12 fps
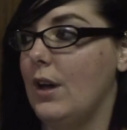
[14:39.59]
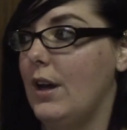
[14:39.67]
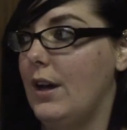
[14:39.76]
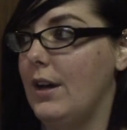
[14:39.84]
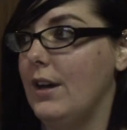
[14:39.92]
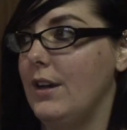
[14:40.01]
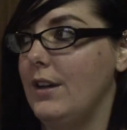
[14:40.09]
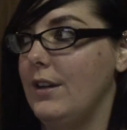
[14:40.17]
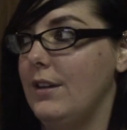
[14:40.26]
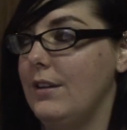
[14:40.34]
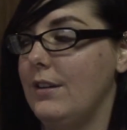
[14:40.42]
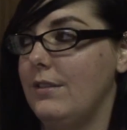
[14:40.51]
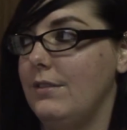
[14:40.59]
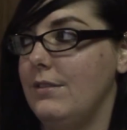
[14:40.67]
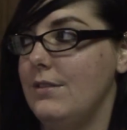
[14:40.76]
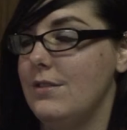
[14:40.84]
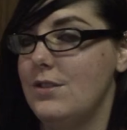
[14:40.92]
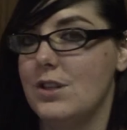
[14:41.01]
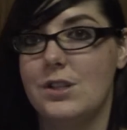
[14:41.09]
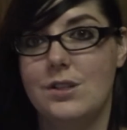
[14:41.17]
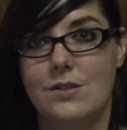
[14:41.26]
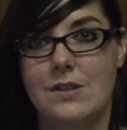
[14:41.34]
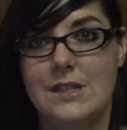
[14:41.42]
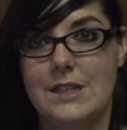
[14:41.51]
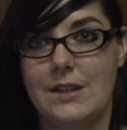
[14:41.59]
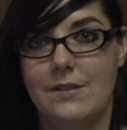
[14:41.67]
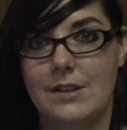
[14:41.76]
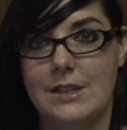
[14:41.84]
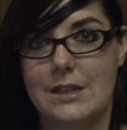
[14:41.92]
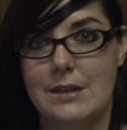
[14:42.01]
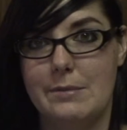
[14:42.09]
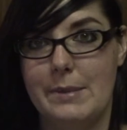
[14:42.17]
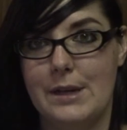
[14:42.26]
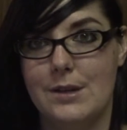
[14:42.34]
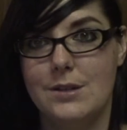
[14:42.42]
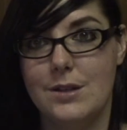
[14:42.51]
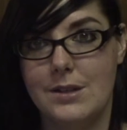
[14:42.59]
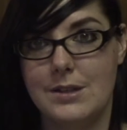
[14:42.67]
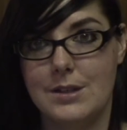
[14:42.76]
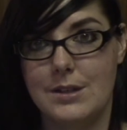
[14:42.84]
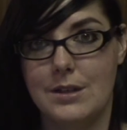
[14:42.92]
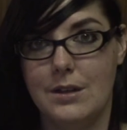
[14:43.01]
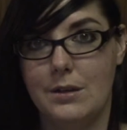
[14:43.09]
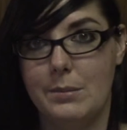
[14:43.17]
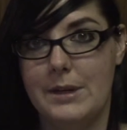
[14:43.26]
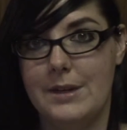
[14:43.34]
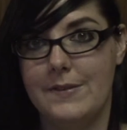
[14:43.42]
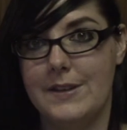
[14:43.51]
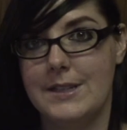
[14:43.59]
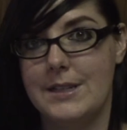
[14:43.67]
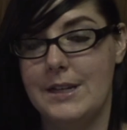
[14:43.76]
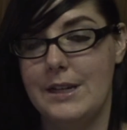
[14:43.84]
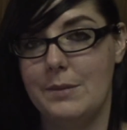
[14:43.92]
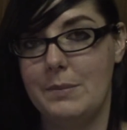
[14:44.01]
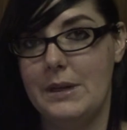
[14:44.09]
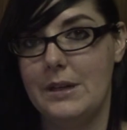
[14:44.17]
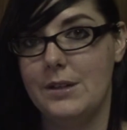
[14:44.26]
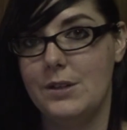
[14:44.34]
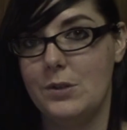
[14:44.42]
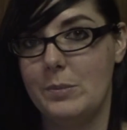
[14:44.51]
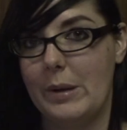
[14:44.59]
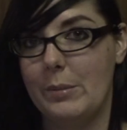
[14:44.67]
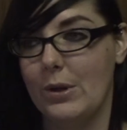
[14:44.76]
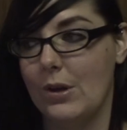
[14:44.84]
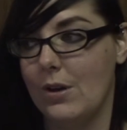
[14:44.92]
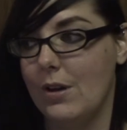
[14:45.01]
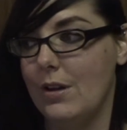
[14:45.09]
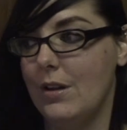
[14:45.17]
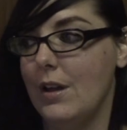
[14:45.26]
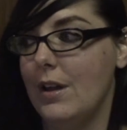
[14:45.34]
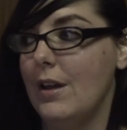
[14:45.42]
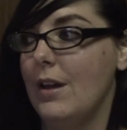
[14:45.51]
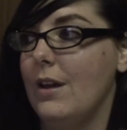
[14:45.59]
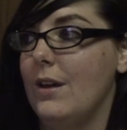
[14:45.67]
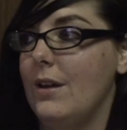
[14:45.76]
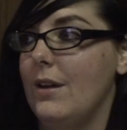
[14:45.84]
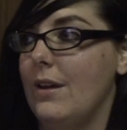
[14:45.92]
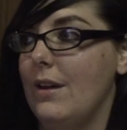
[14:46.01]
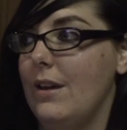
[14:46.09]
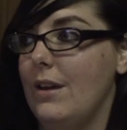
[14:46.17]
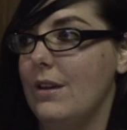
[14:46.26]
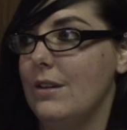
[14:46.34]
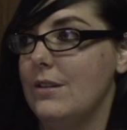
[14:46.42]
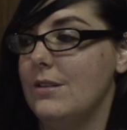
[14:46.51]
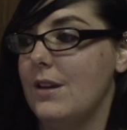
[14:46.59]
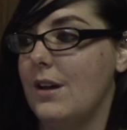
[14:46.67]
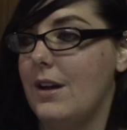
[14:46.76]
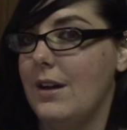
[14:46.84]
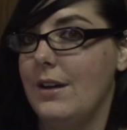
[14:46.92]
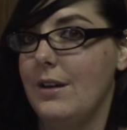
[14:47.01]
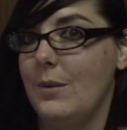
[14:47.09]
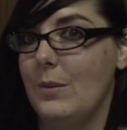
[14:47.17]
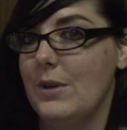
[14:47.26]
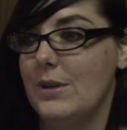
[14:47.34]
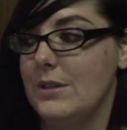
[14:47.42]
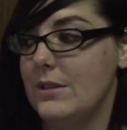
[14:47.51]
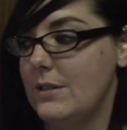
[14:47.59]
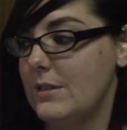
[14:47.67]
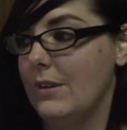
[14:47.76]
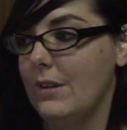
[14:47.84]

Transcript: I just received this in the mail, so this is a little bit of a sneak peek to my book haul, and I was